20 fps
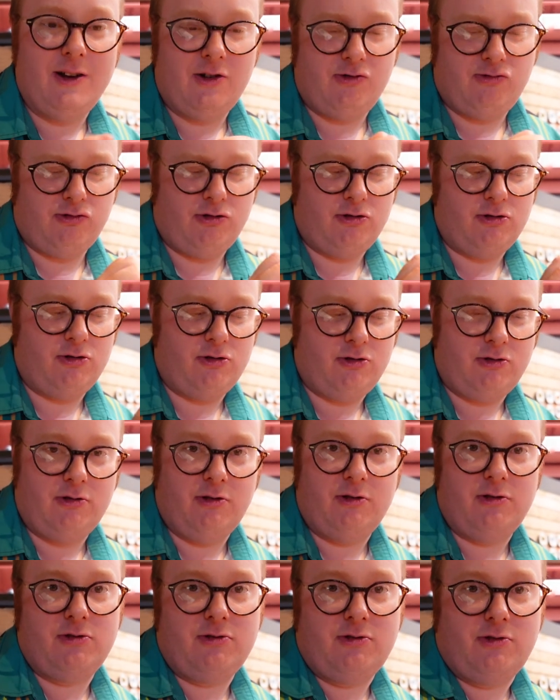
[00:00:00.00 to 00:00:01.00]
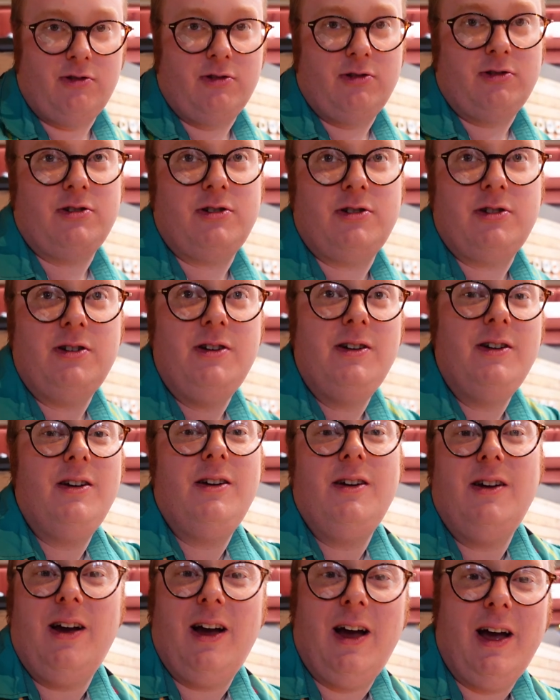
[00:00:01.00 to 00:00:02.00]
crunch, crunch, crunch.
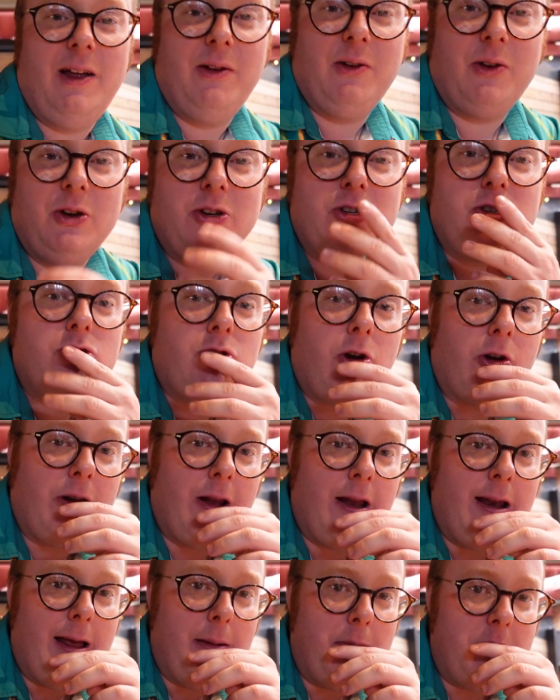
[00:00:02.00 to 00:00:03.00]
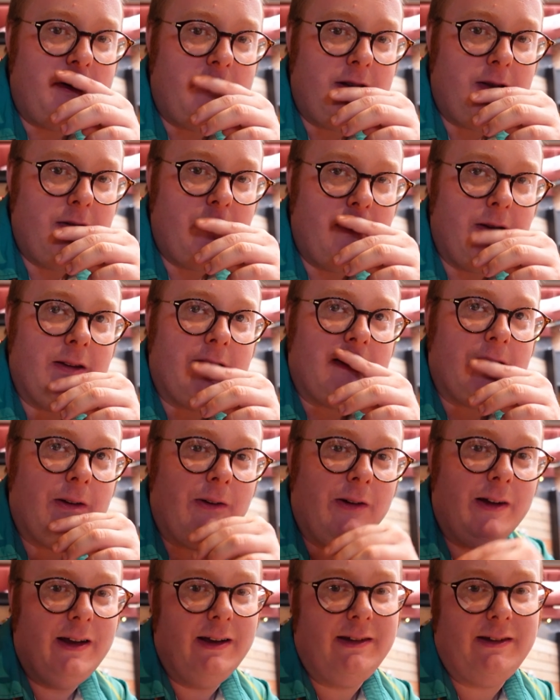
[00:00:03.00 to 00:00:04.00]
And got to stroke their lips as they
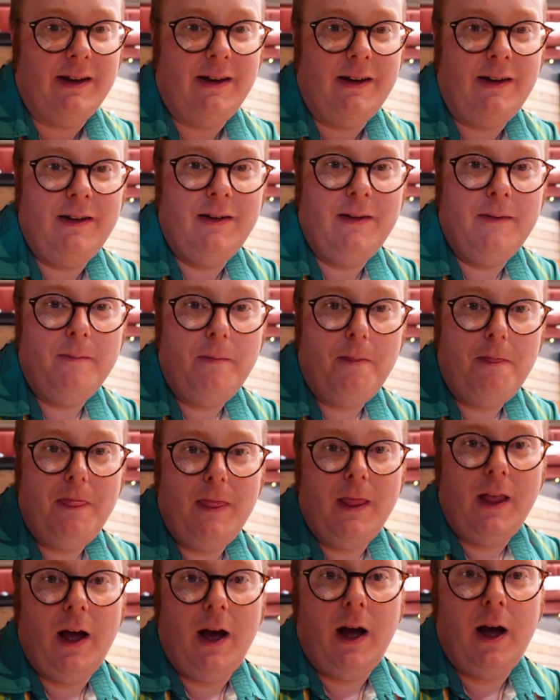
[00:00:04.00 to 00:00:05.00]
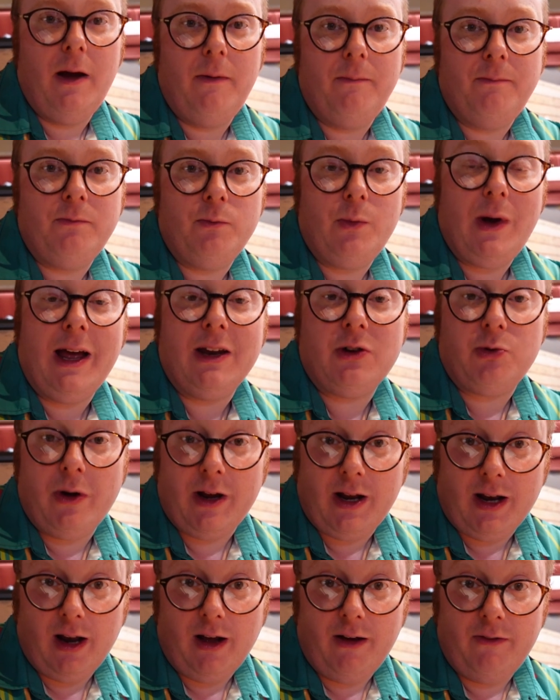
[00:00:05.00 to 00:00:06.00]
were eating. We had to wear
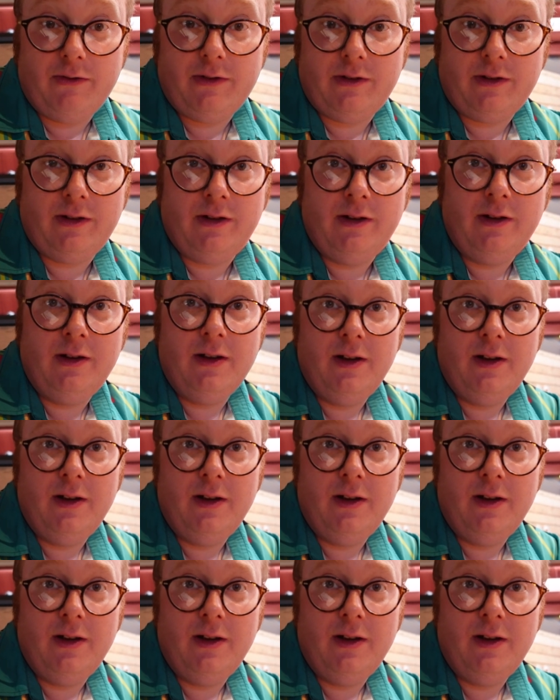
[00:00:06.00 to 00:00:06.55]
gloves.